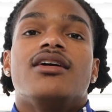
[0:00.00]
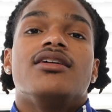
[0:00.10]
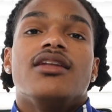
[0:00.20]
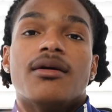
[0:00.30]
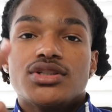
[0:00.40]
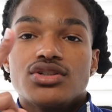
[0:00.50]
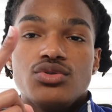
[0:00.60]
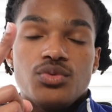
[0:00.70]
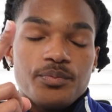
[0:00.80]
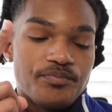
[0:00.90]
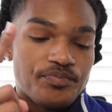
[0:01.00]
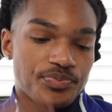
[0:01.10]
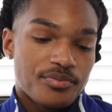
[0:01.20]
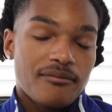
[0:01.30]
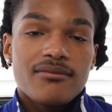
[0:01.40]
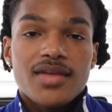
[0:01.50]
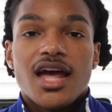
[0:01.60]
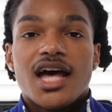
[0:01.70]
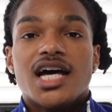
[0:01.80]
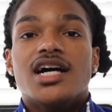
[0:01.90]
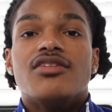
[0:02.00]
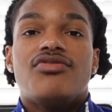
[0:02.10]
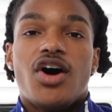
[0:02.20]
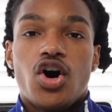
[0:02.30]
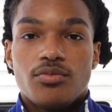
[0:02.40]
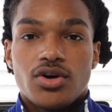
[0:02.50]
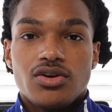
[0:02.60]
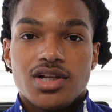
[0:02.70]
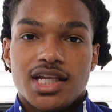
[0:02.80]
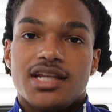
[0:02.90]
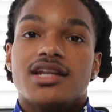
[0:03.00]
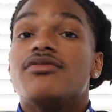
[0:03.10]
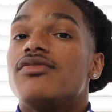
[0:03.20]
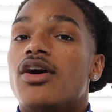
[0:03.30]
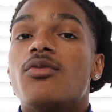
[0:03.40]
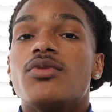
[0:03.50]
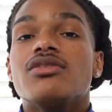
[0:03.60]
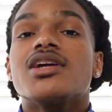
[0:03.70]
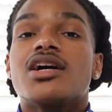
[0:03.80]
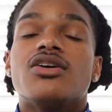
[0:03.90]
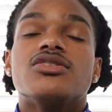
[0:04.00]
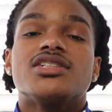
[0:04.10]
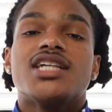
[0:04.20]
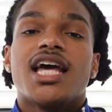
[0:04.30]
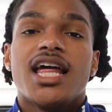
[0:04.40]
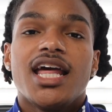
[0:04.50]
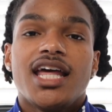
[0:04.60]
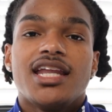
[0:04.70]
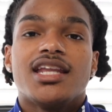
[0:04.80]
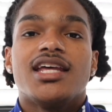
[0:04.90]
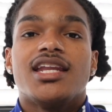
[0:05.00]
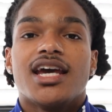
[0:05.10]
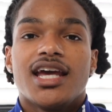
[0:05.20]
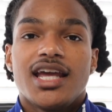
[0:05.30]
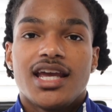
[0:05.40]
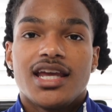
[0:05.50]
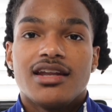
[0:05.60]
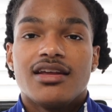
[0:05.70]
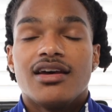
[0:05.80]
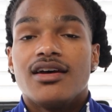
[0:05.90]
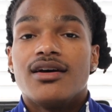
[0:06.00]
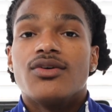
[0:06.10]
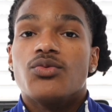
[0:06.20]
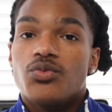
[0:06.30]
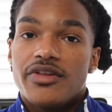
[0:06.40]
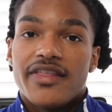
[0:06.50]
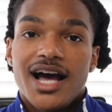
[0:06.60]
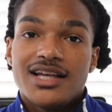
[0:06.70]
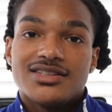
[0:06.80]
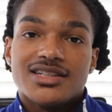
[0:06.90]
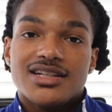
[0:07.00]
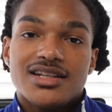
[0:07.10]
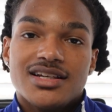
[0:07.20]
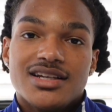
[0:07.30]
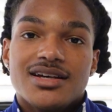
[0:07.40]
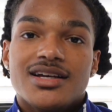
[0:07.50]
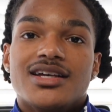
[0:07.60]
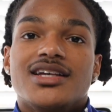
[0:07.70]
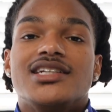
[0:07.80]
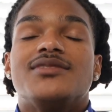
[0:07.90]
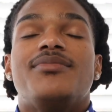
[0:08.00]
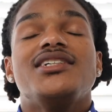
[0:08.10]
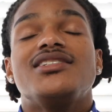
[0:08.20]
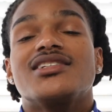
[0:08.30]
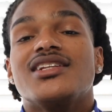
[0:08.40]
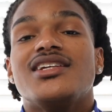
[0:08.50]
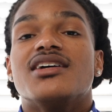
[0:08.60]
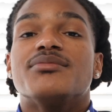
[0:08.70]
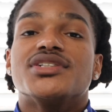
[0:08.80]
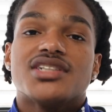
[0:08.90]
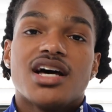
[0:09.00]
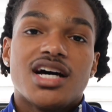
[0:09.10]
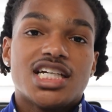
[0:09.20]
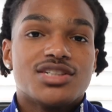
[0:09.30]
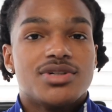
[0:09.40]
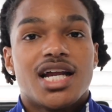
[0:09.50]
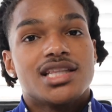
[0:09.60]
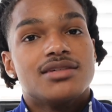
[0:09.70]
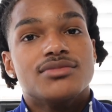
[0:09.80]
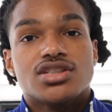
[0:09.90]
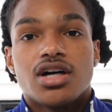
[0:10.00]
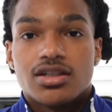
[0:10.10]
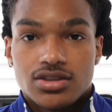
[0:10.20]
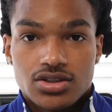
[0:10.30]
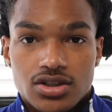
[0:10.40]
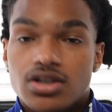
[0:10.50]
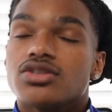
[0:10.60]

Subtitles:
Number 2, foam rolling. Foam rolling goes hand in hand with icing. It's basically a massage without the massager.